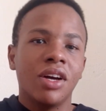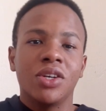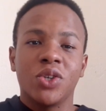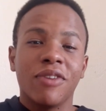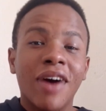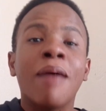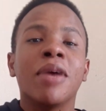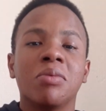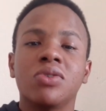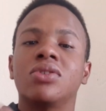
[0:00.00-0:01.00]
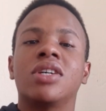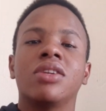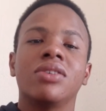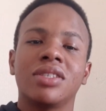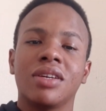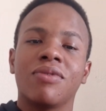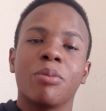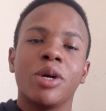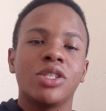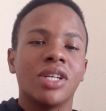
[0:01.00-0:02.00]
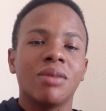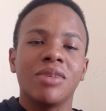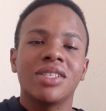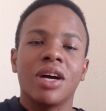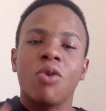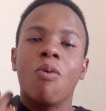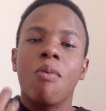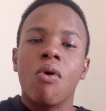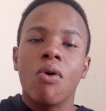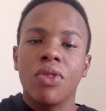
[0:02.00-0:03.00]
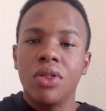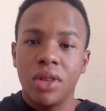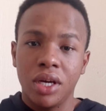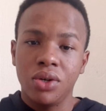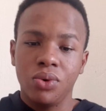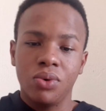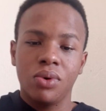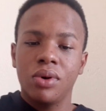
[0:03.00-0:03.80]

So if I'm able to tell you this information, that means I know more than they do,